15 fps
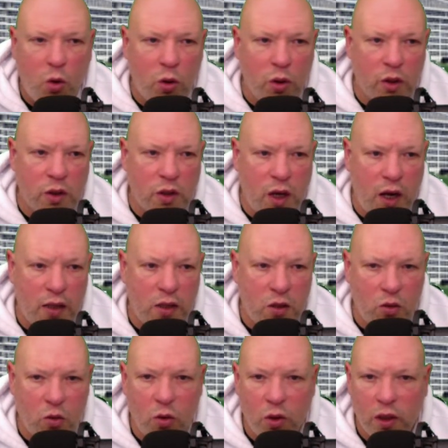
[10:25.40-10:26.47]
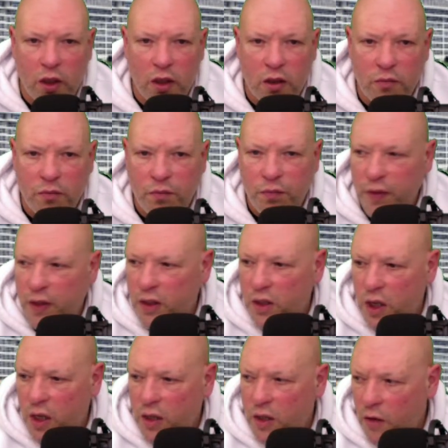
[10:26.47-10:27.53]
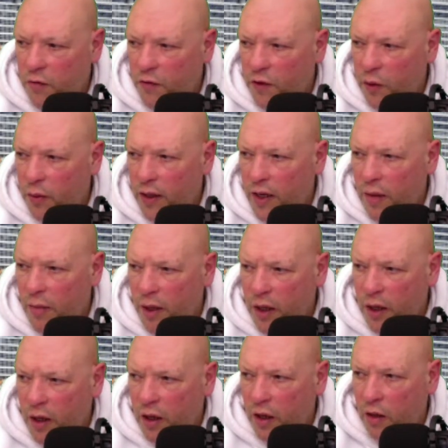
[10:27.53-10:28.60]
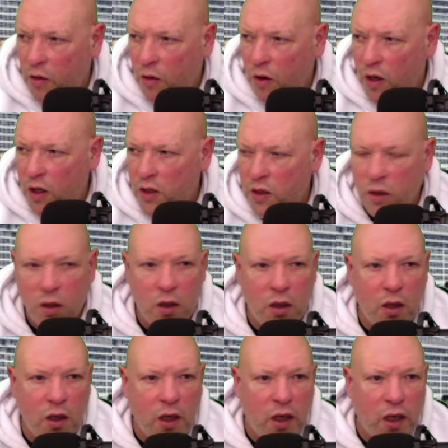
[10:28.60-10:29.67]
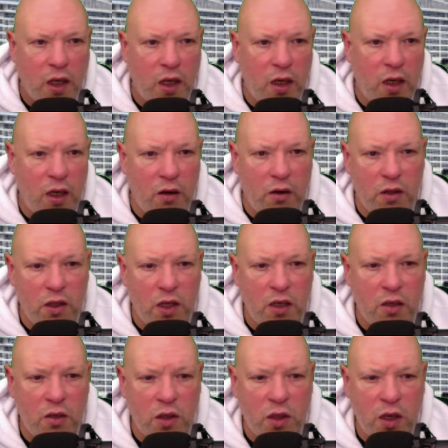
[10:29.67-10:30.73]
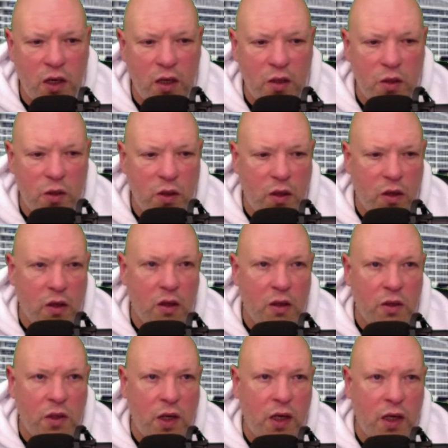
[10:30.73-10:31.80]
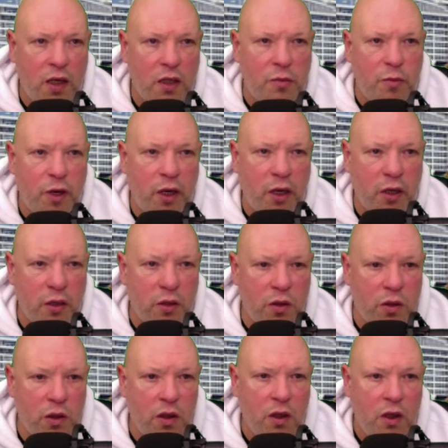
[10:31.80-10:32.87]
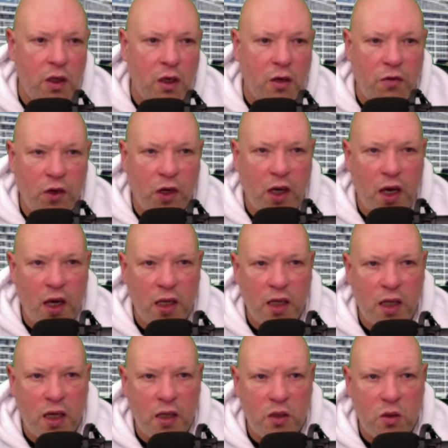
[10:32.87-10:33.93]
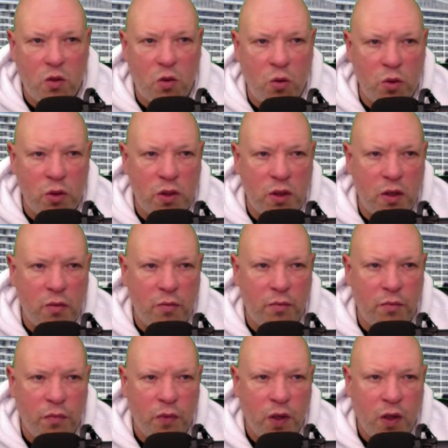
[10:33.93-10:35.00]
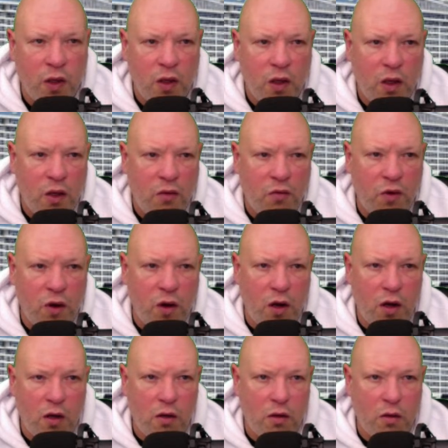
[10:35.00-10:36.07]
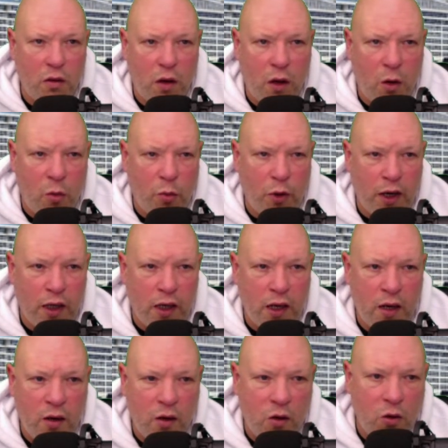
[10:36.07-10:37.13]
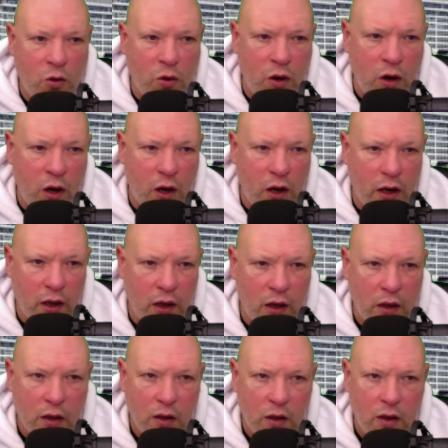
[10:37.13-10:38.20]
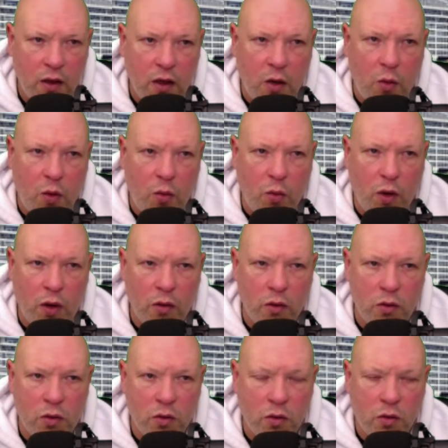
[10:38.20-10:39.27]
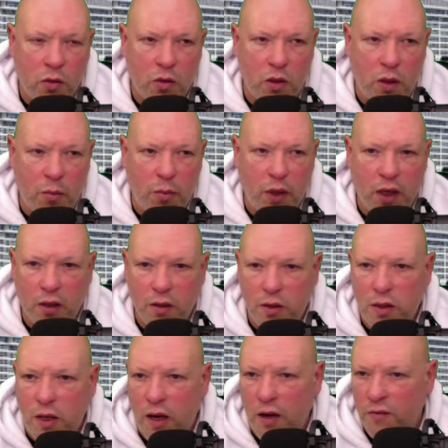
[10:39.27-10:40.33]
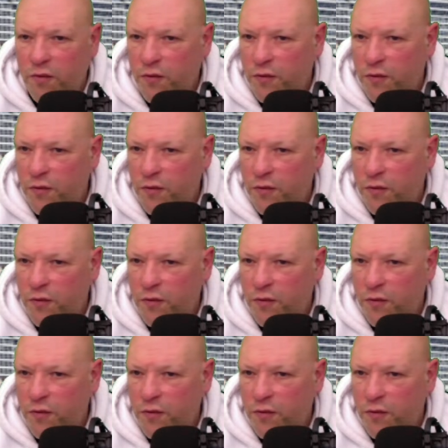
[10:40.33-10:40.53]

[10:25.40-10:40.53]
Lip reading: the sides on all the charts. Hopefully we're coming across. Can you hear us? Can you see us? Say yes, please. If you can, that's awesome. If not, I'll break down and cry. No, I won't, because I'm big and tough.